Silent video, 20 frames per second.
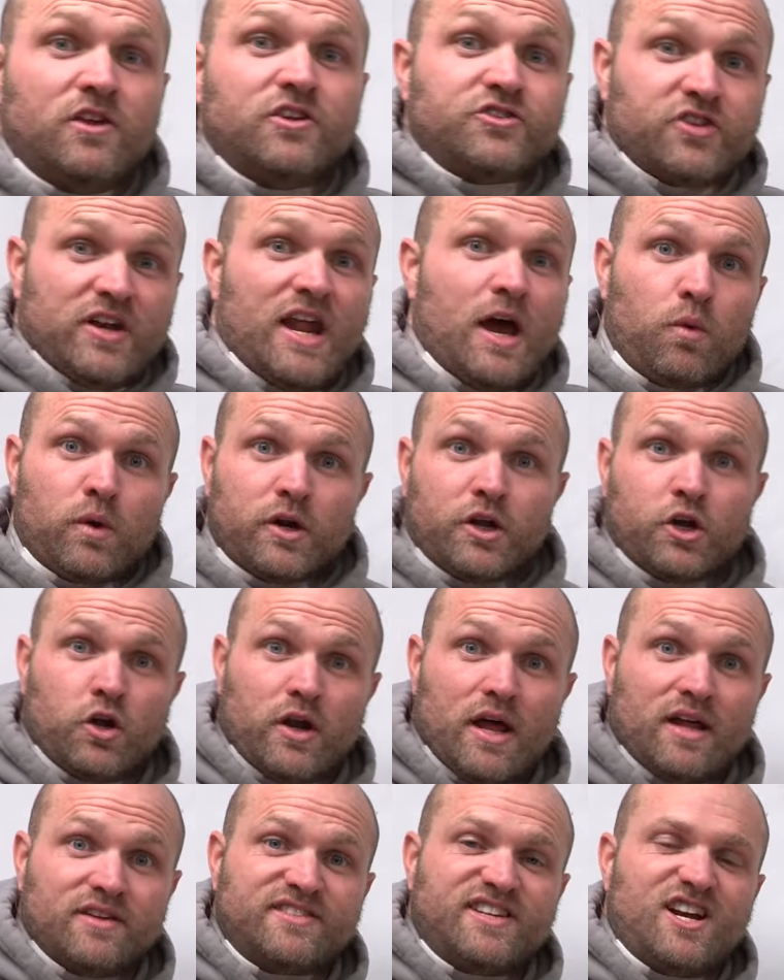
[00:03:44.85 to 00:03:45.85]
So now we're gonna go
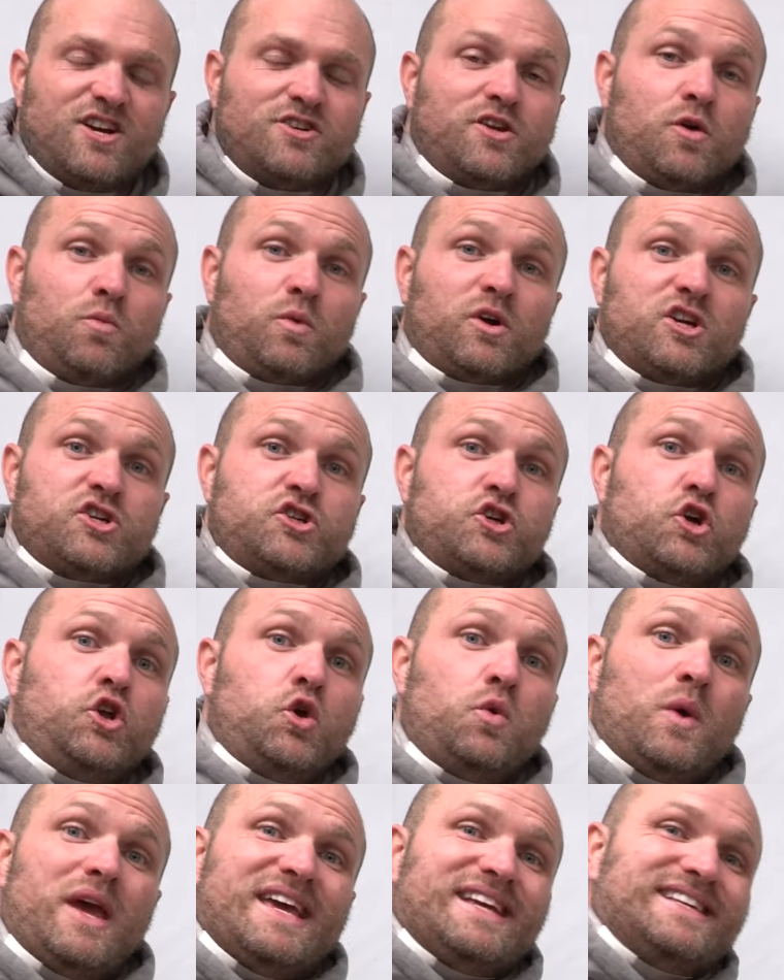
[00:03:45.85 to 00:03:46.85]
downstairs and we're gonna show
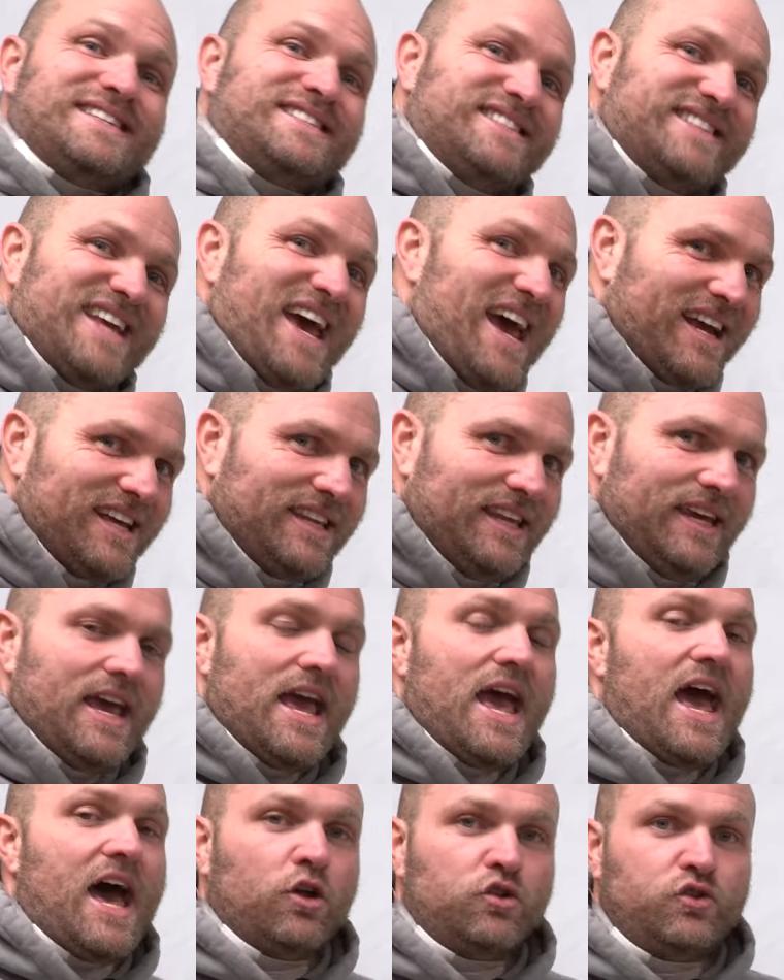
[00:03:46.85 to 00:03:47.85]
you exactly
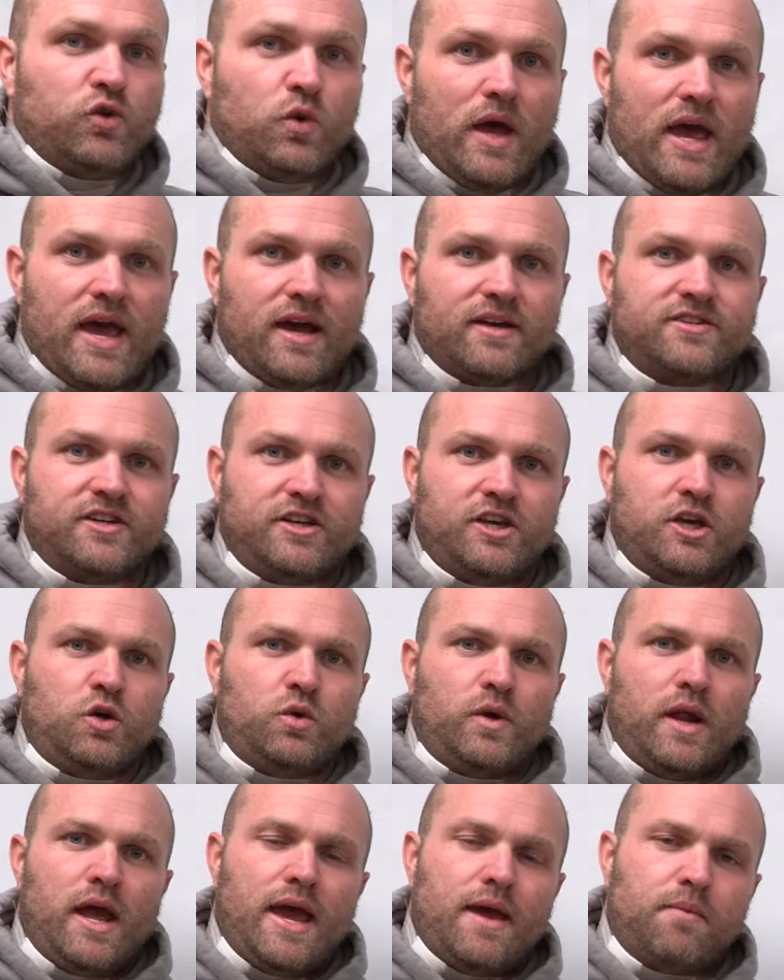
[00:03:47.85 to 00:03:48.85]
how to
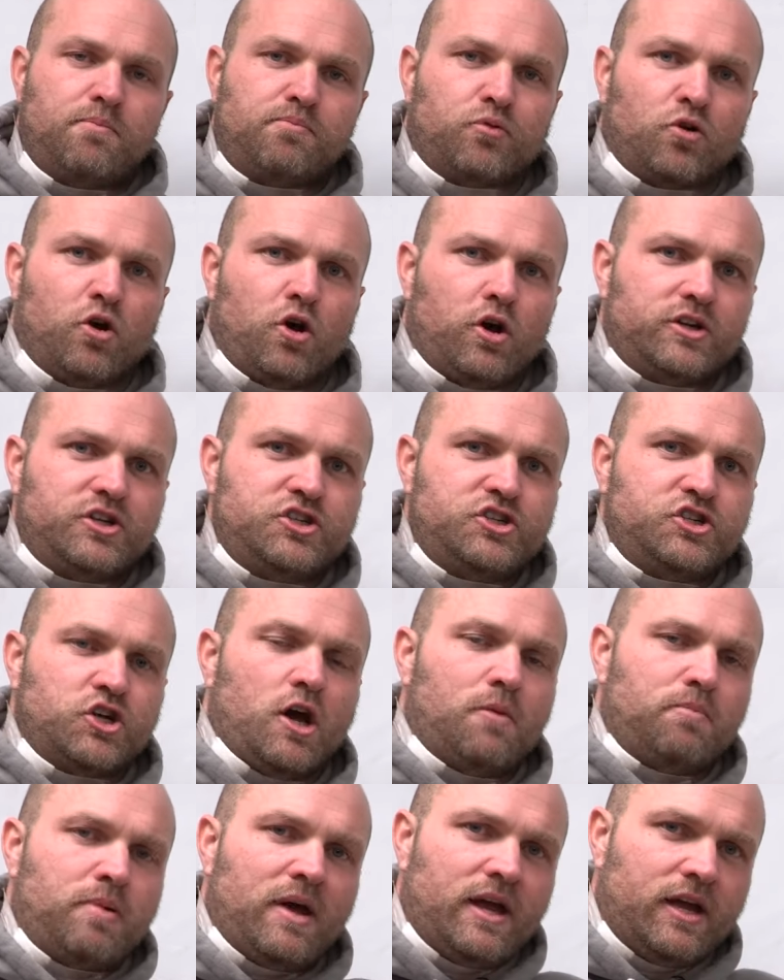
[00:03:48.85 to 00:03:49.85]
execute a broad
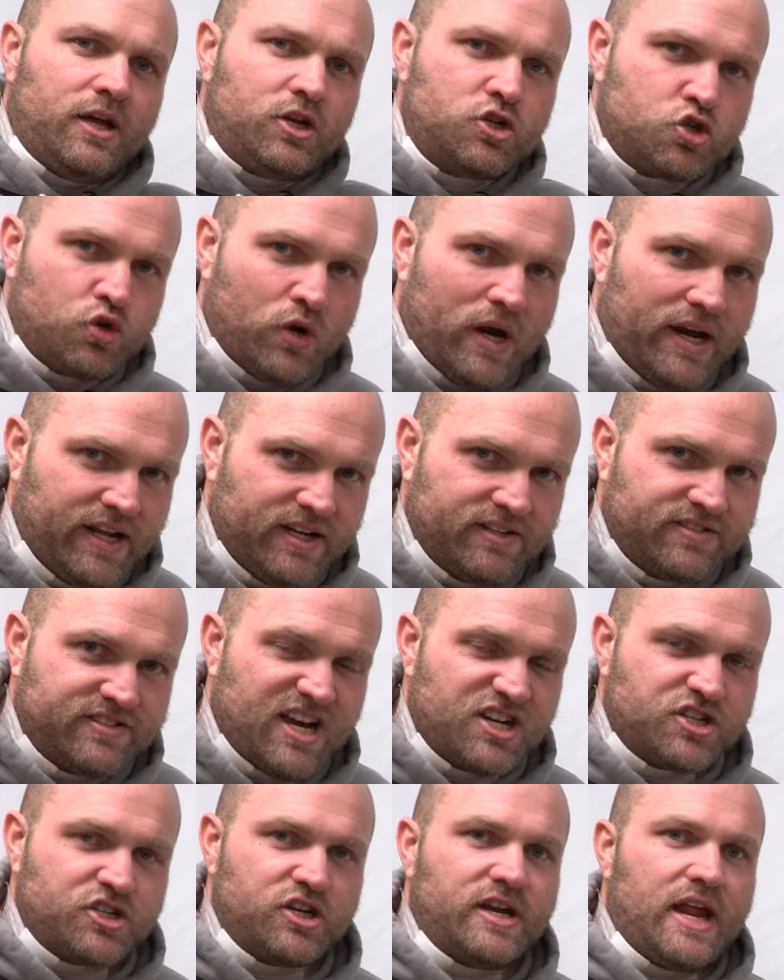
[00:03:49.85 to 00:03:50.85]
jump training
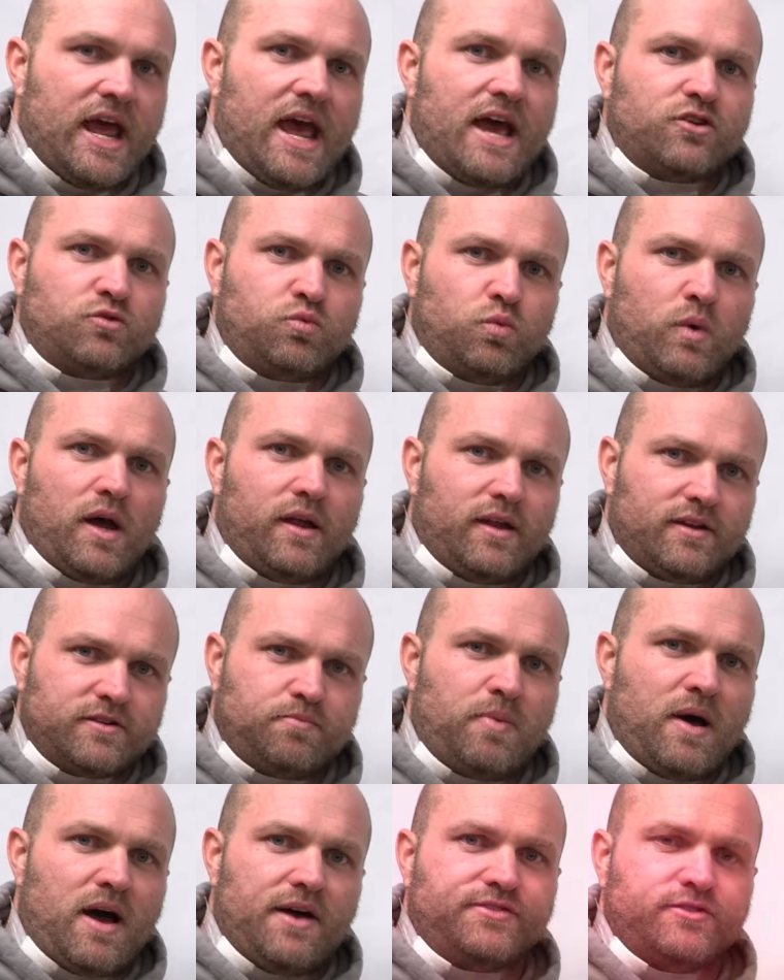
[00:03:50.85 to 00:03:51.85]
session as well as
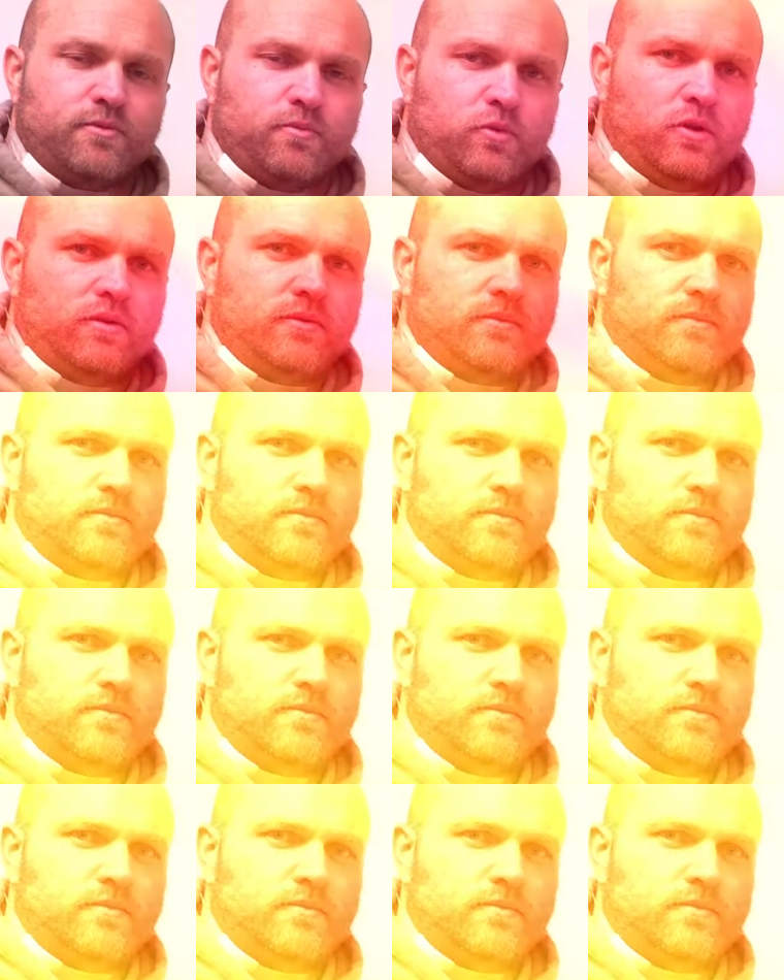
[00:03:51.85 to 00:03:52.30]
possible.